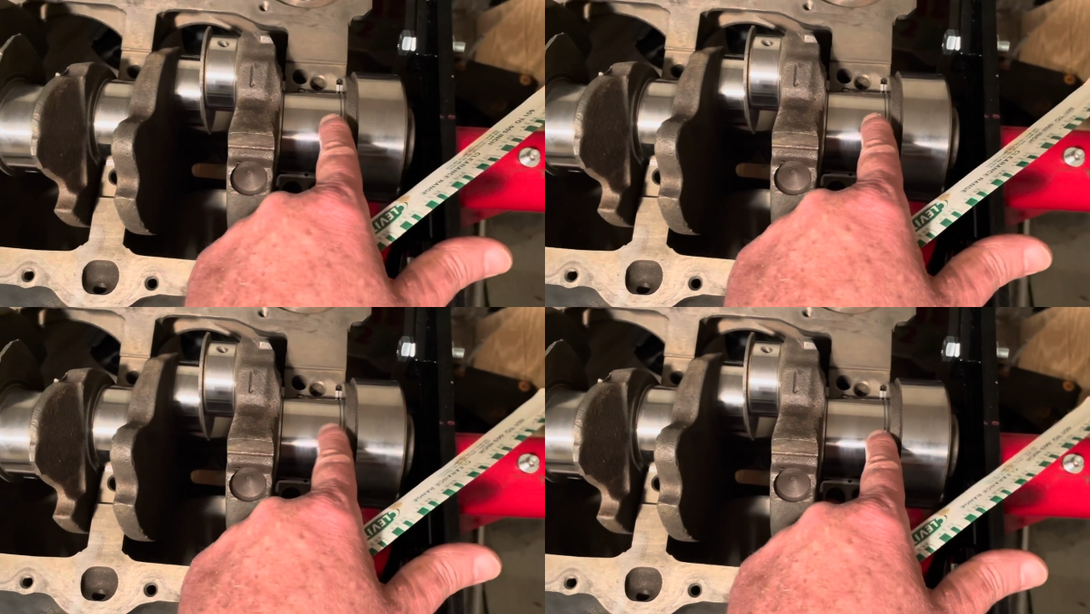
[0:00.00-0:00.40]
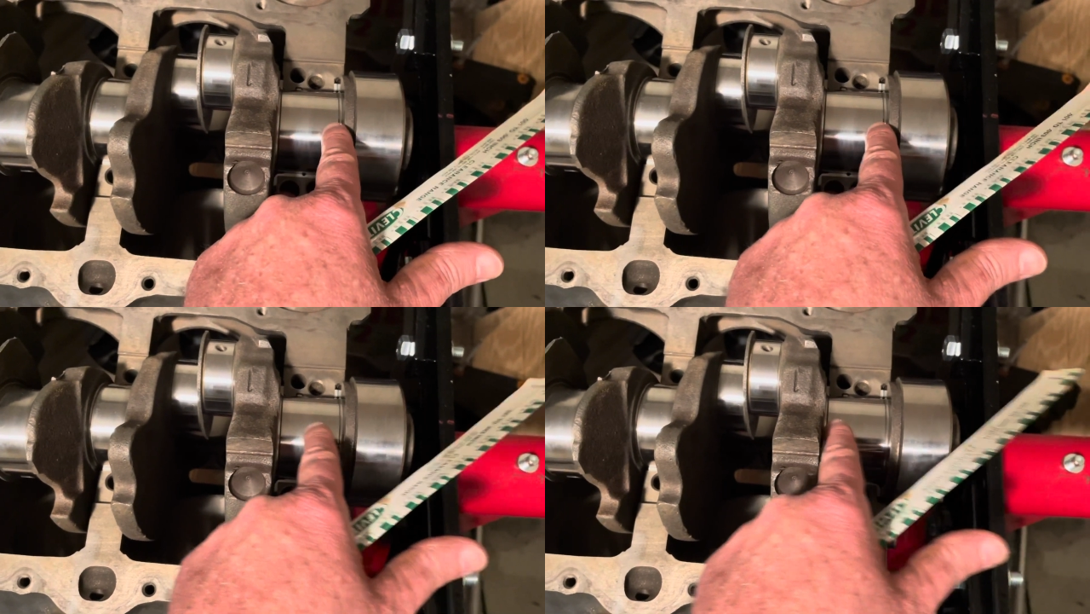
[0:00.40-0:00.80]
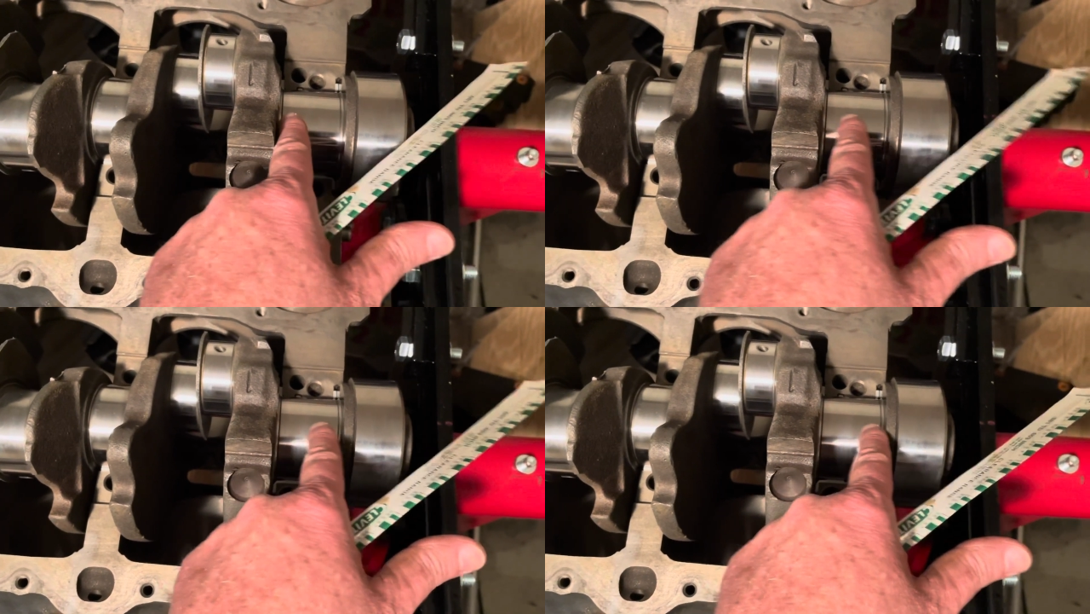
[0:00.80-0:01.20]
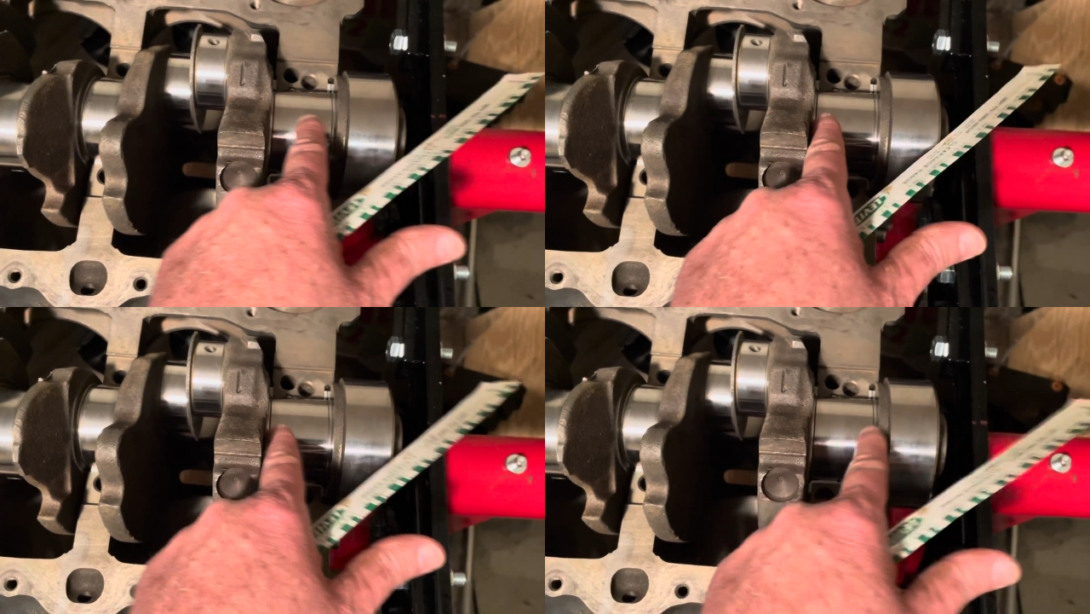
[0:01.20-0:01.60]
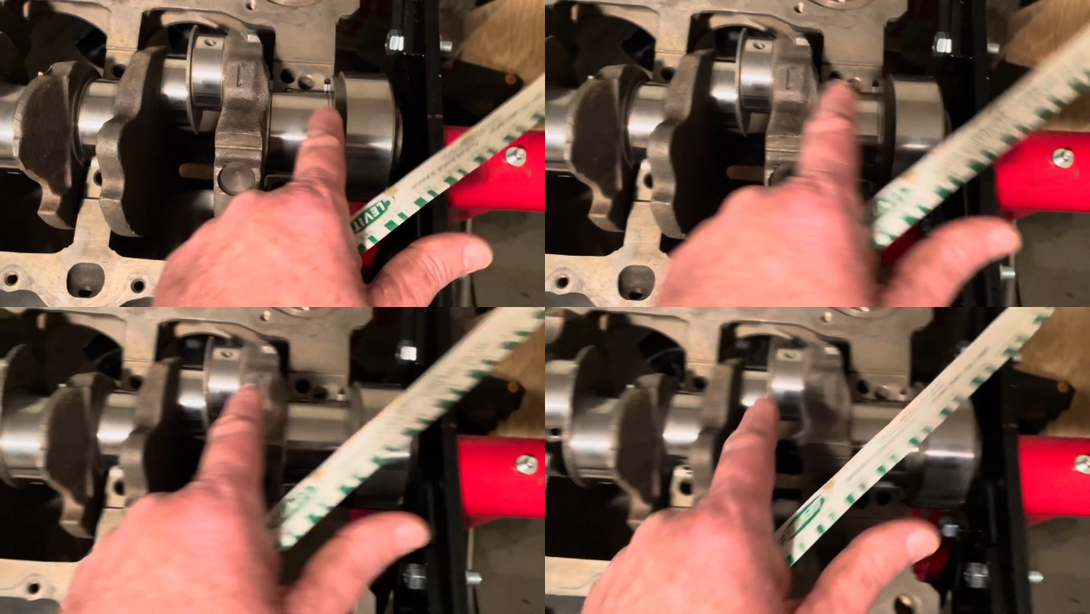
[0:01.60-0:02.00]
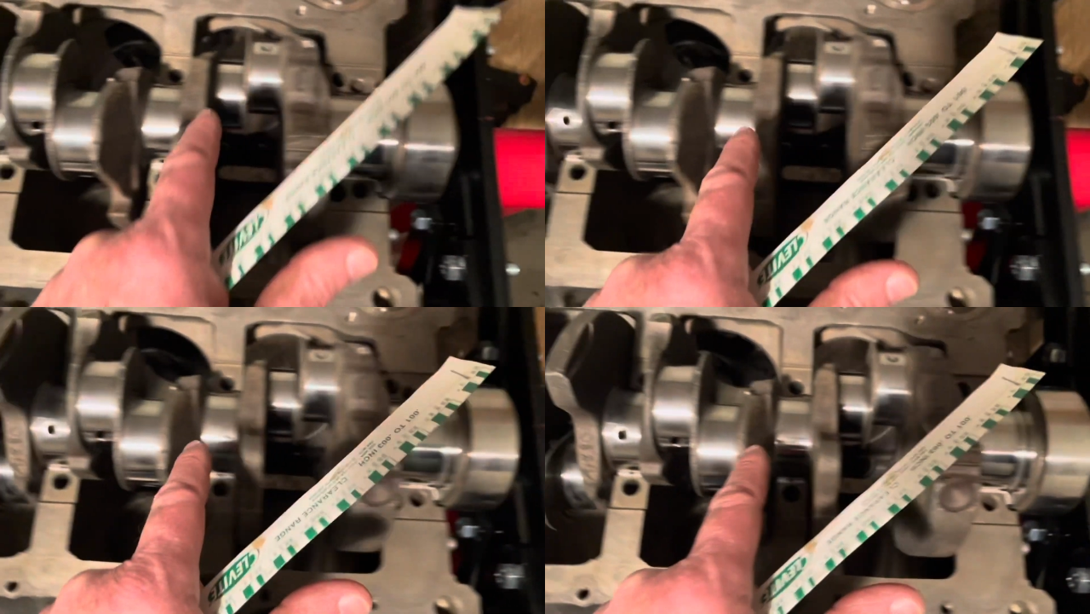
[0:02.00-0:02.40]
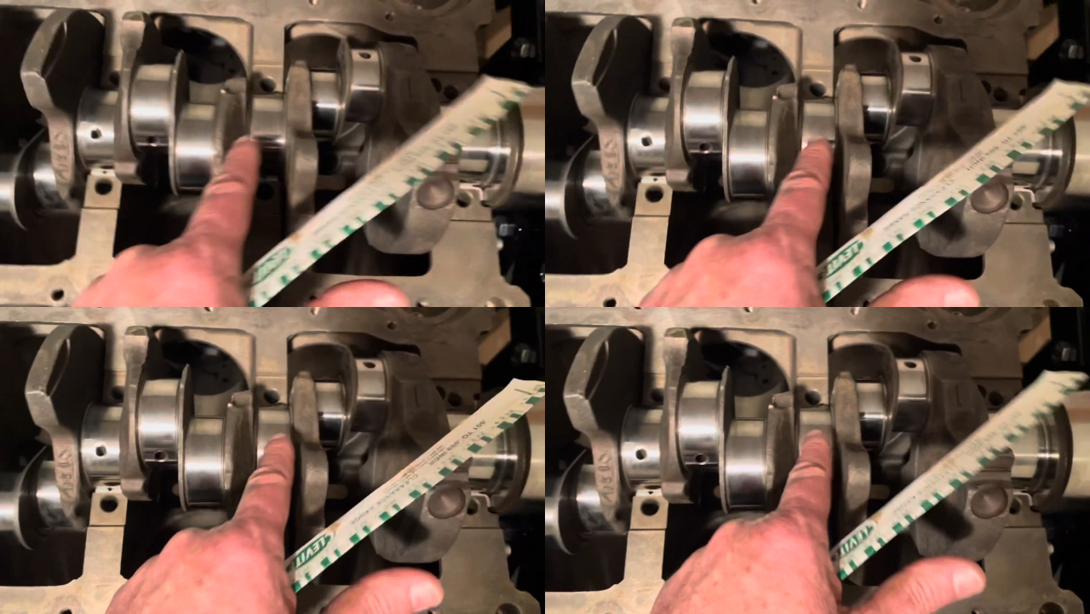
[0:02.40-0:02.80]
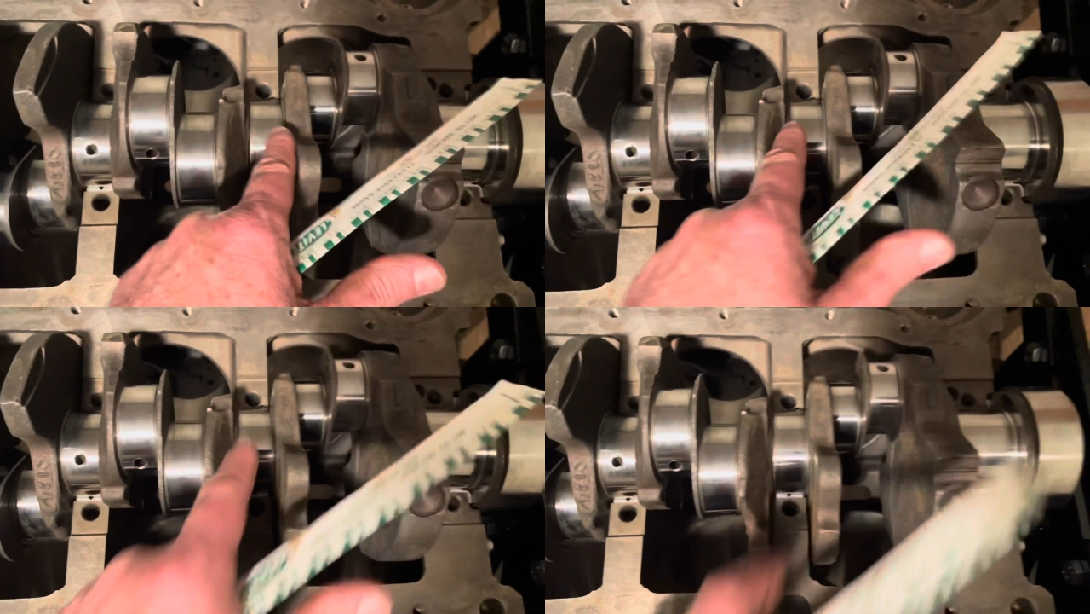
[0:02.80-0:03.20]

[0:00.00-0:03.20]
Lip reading: [unreadable: no face in view]